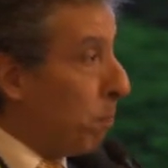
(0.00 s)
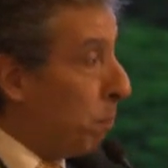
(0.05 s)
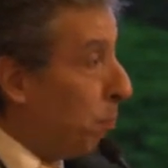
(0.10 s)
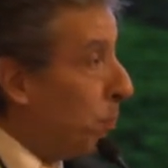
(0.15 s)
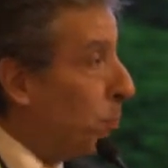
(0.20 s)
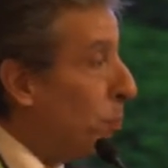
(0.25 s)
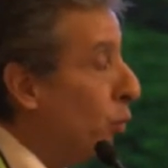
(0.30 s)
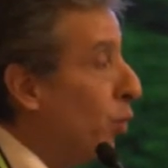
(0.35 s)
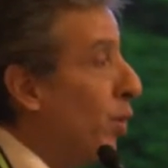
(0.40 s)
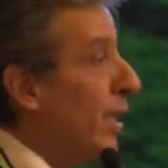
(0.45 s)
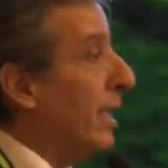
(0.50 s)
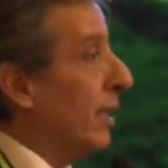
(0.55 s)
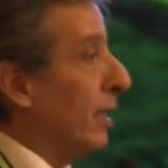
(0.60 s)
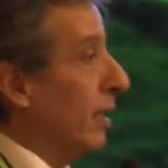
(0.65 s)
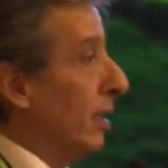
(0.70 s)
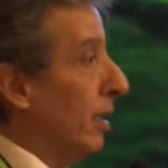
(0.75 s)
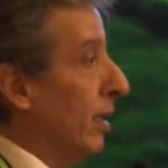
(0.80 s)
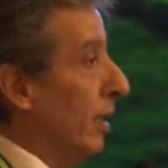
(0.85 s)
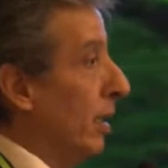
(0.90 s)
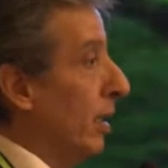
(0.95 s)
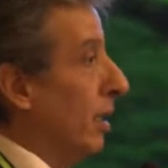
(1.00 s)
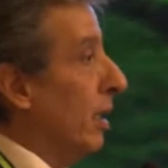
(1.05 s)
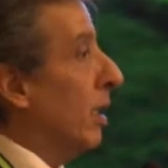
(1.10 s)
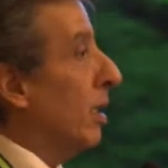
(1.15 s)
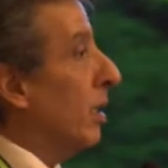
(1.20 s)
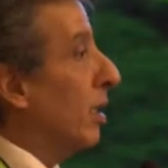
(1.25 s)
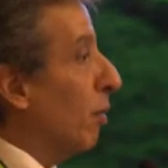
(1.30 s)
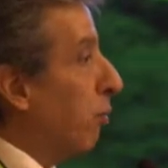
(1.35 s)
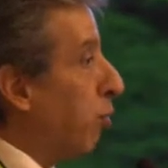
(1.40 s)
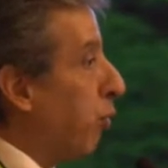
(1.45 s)
bring
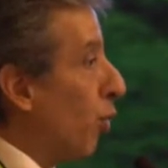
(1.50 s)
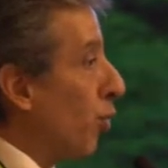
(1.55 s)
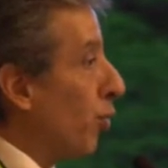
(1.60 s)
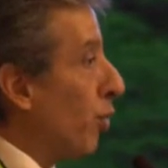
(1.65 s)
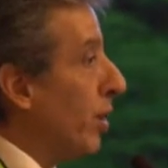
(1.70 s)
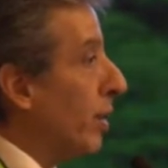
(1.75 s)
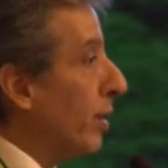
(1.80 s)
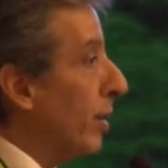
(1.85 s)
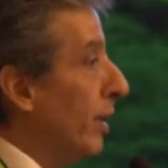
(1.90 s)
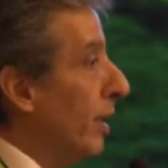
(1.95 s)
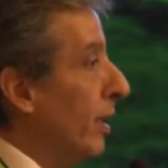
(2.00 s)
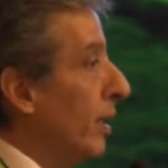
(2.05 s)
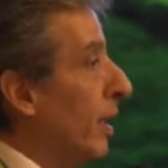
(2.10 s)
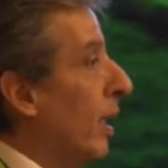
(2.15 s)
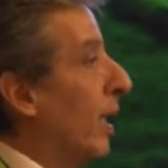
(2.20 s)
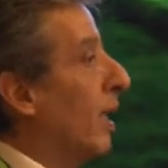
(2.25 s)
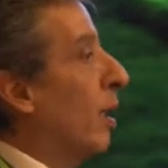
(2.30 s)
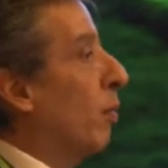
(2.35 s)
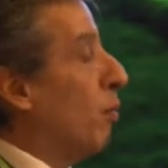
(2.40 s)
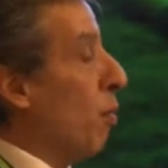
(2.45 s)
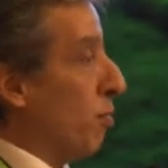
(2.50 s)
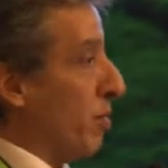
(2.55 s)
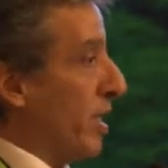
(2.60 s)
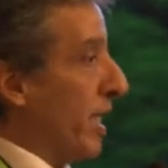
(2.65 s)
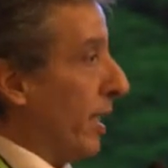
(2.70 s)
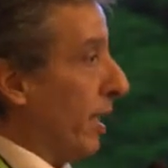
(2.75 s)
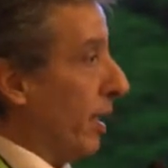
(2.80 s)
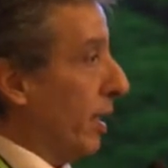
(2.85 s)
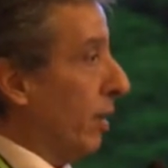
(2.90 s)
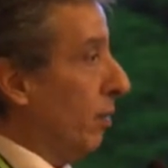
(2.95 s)
the forestry as an
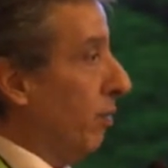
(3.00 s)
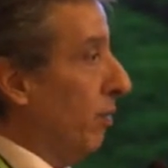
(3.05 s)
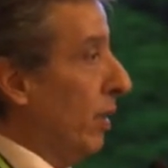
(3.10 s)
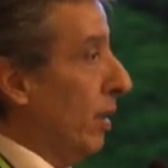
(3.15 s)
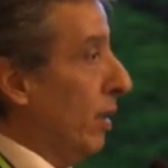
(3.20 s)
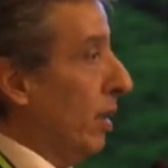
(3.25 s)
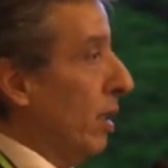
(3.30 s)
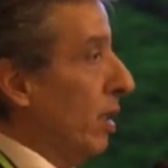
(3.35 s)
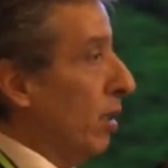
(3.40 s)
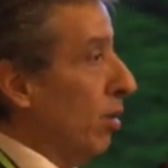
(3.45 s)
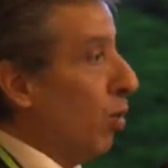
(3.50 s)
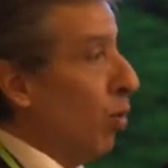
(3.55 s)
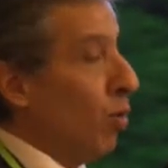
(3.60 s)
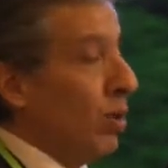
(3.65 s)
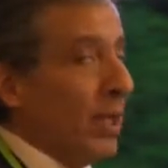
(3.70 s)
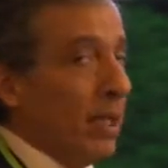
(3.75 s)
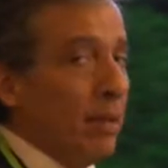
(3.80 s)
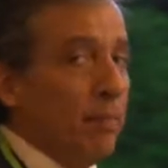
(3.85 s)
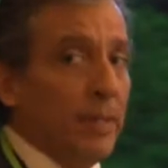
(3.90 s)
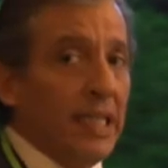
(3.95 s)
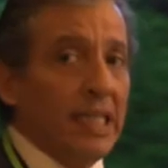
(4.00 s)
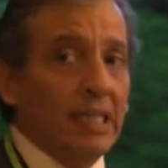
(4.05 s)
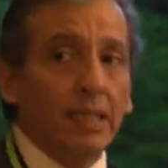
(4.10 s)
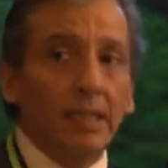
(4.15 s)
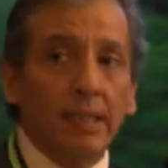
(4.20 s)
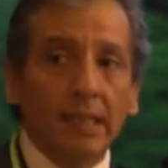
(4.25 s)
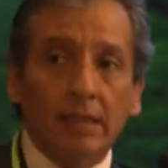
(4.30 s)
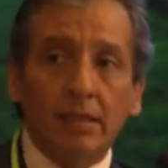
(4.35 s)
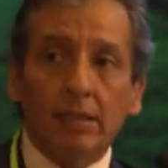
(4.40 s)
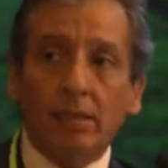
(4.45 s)
objective? So let me, in
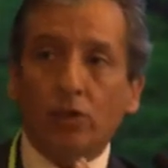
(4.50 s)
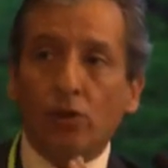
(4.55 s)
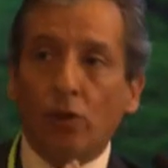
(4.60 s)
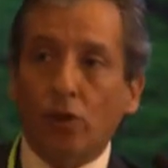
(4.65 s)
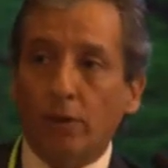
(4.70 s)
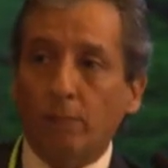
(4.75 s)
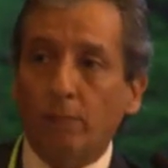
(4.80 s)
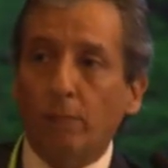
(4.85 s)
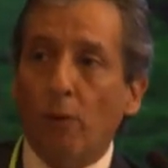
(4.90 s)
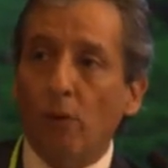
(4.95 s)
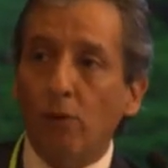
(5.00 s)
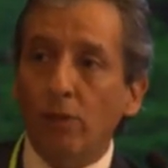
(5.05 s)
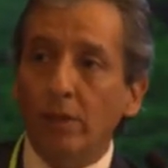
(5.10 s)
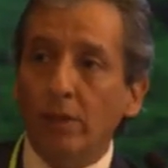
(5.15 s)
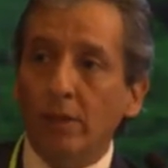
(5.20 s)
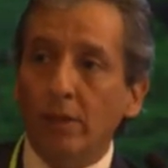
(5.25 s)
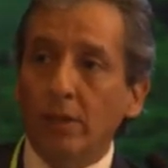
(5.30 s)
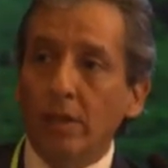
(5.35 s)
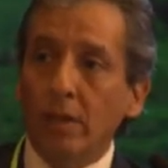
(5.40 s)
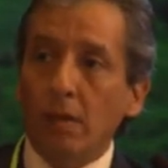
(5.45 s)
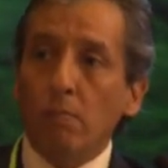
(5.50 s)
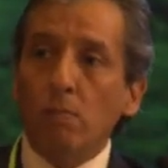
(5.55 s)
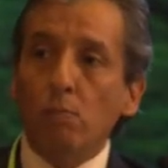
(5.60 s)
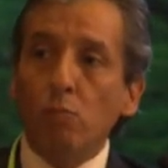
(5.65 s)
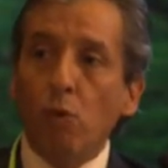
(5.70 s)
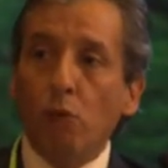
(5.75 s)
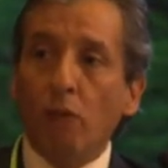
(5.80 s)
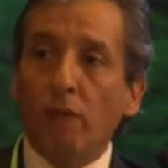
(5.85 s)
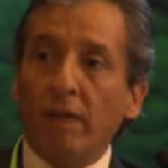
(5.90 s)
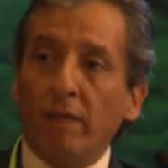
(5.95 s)
this third point,
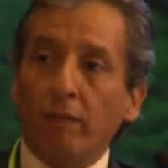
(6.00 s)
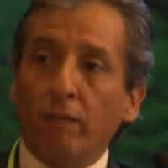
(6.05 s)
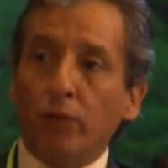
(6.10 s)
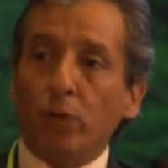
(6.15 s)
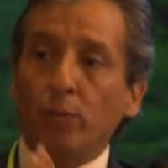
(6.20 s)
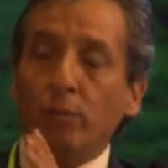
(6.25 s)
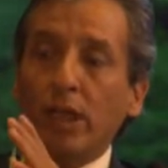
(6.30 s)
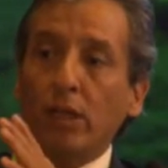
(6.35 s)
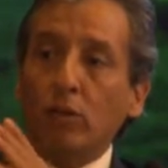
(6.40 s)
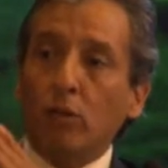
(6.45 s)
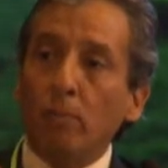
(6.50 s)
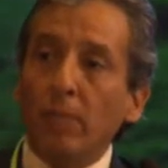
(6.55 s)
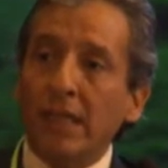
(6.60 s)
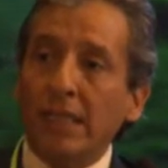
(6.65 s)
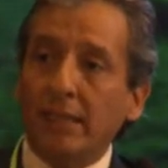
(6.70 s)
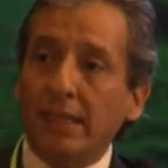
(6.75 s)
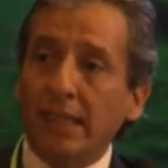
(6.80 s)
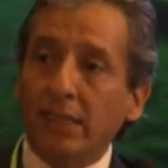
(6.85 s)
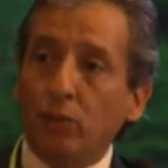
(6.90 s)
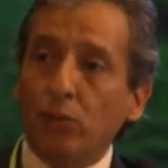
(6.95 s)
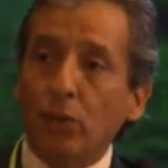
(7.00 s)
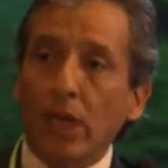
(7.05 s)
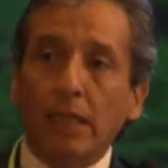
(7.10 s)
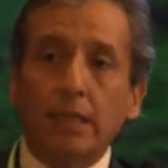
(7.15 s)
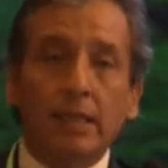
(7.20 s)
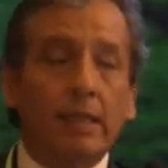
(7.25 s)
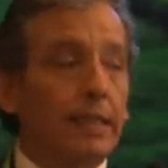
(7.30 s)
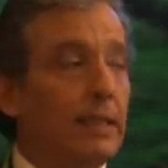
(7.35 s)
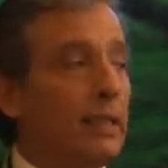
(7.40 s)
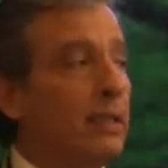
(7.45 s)
moving from the domestic
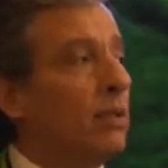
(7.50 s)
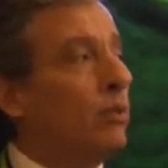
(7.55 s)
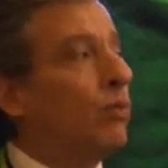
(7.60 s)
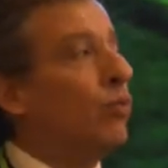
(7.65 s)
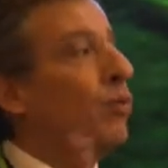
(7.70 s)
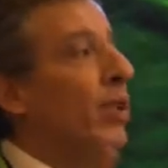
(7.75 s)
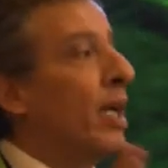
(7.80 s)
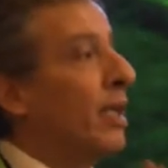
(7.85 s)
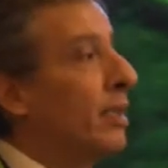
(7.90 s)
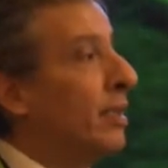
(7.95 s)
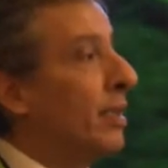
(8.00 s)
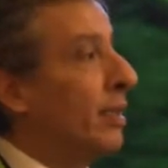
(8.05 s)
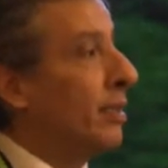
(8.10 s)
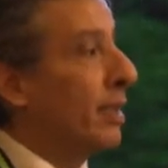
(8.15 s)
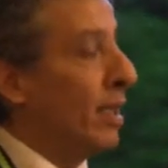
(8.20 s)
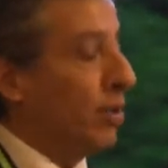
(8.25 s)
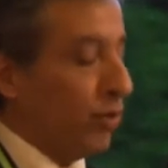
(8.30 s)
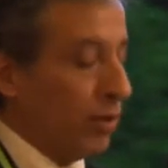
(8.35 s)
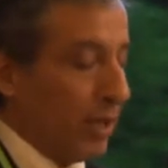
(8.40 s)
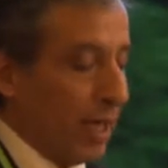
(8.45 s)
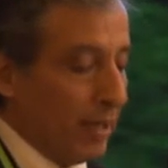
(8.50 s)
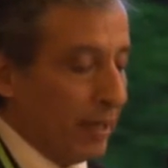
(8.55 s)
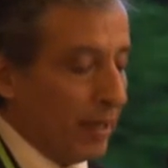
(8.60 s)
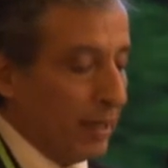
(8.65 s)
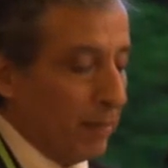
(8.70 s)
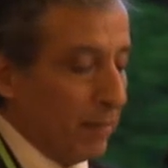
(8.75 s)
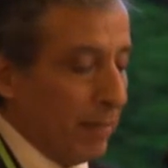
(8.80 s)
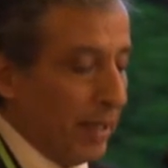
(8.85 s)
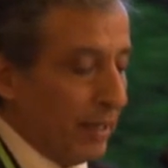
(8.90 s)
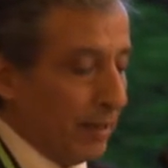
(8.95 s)
reality to the international
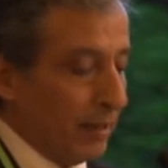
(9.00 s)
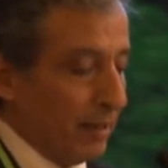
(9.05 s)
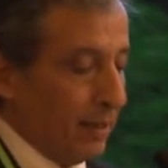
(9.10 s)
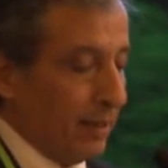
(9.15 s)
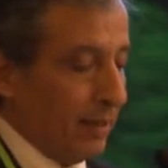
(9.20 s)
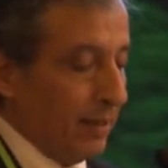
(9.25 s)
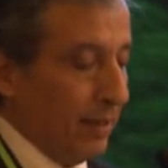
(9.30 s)
debate.